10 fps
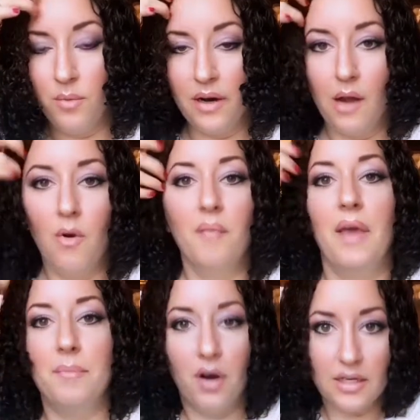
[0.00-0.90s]
where I want
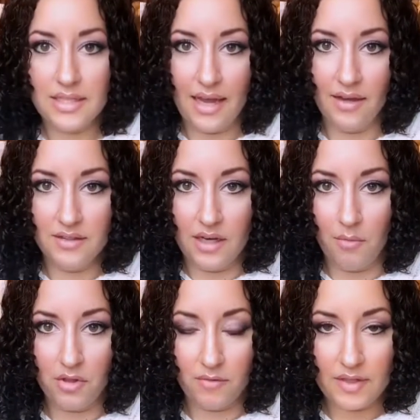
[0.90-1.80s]
my part to end and I
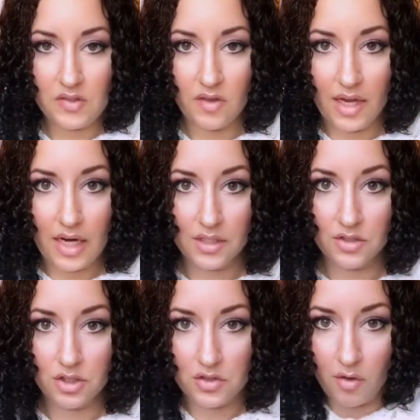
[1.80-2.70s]
want the rest of the hair to
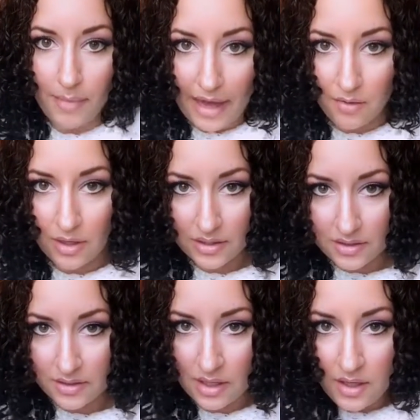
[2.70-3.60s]
just go
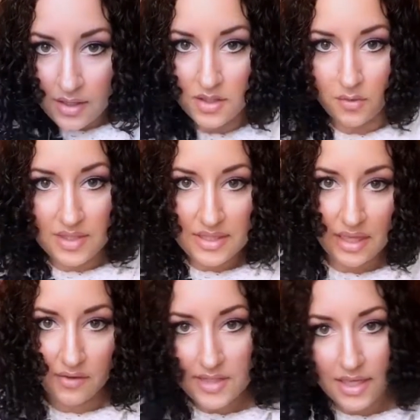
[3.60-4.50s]
backwards. So
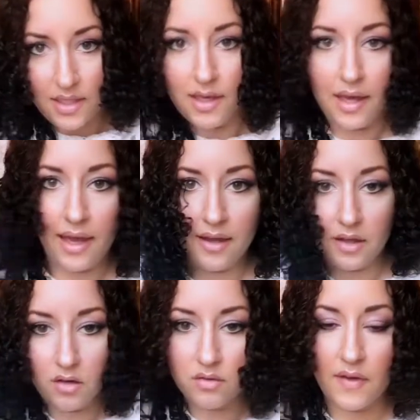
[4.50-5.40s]
instead of taking a
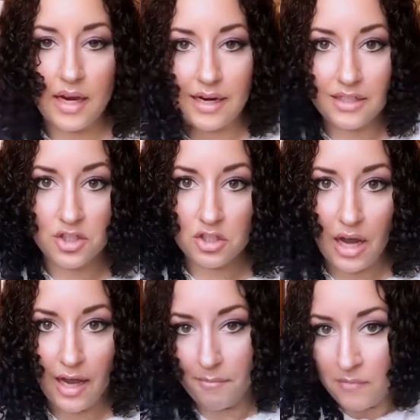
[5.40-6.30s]
halo of hair each
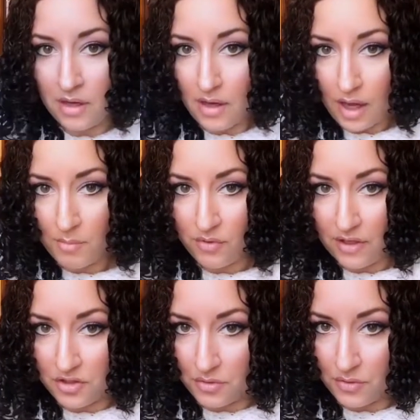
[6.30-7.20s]
time I move
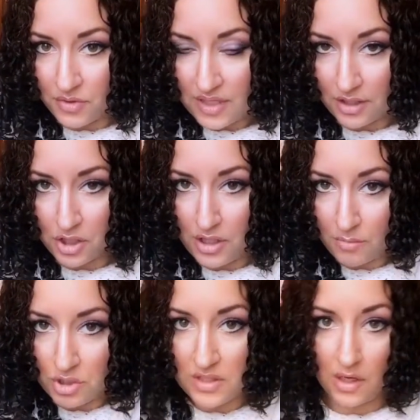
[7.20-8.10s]
on to a new section,
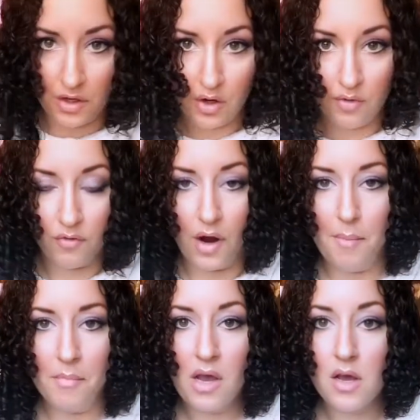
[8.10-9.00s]
I'm just gonna go
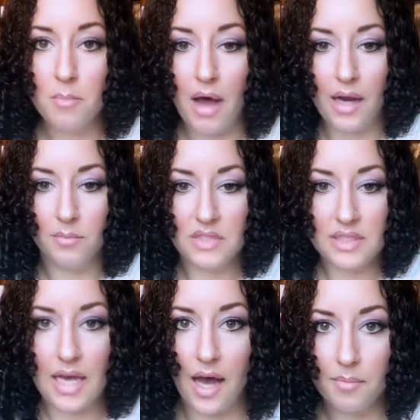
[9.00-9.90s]
from bottom to
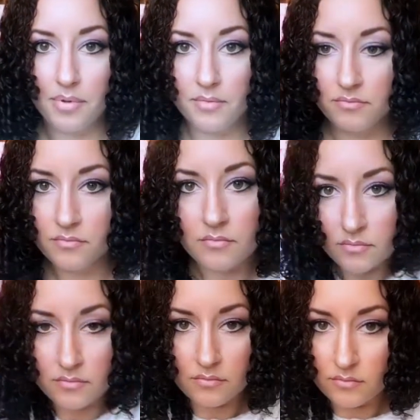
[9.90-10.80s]
top. Right before
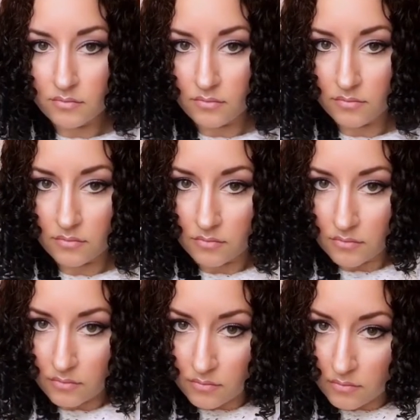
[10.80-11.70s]
Thanksgiving.
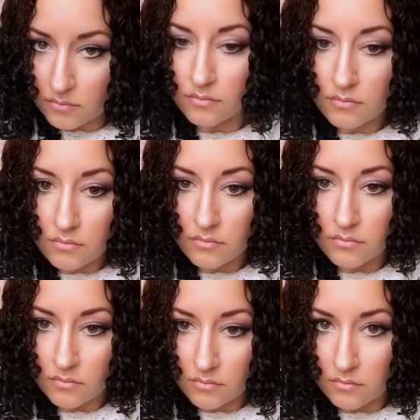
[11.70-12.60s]
People always make
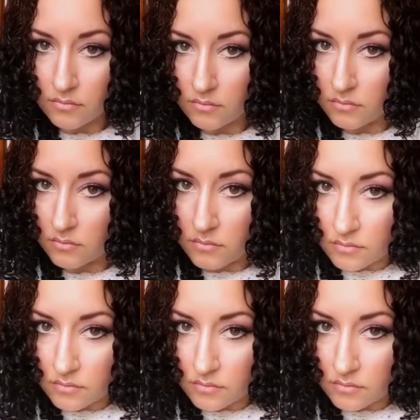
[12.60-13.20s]
fun of me for doing it, but